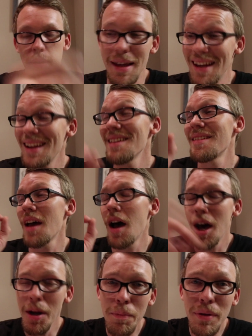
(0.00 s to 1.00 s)
It is
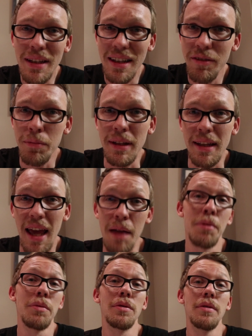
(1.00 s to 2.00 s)
unbelievably
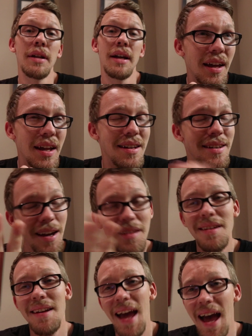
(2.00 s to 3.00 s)
capable. It
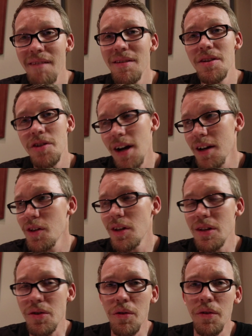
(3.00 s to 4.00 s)
doesn't have any traction
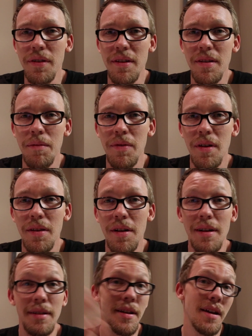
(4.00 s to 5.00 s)
control systems on there.
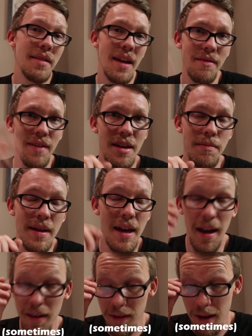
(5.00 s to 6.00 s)
It does have
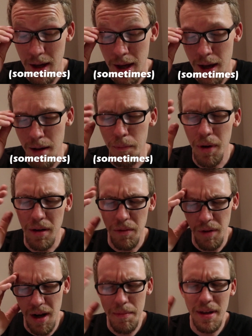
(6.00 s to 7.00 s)
ABS, but
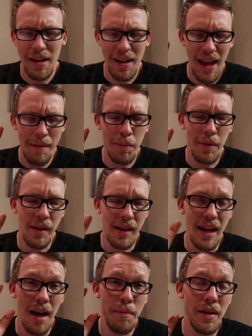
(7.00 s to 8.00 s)
when I mean
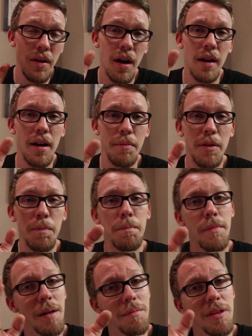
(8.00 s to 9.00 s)
capability, I mean
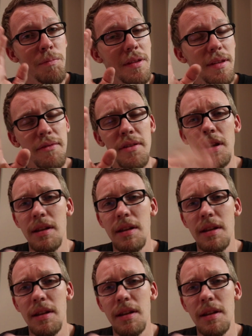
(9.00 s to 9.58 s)
I'm specifically